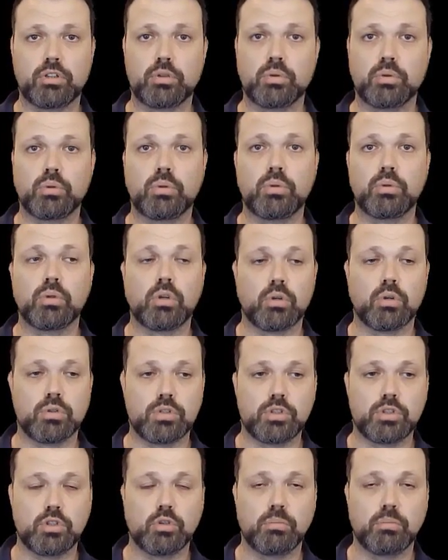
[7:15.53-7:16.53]
to
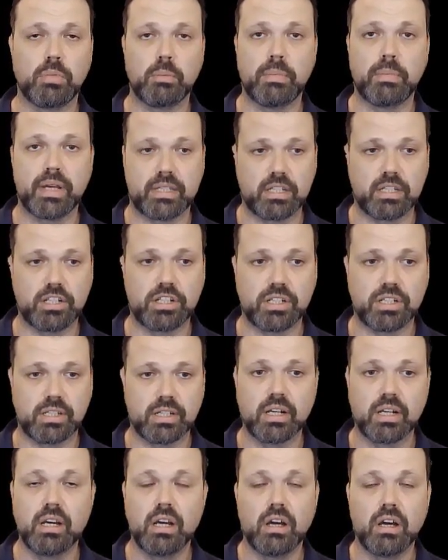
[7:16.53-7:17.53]
consume messages
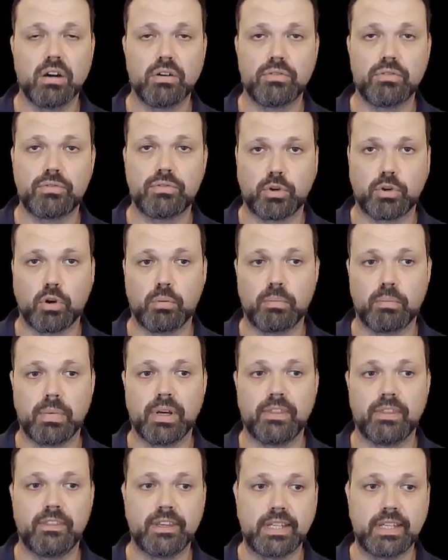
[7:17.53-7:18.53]
from
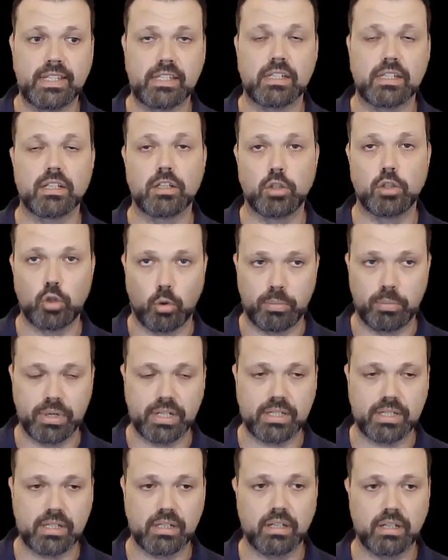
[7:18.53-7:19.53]
these topics.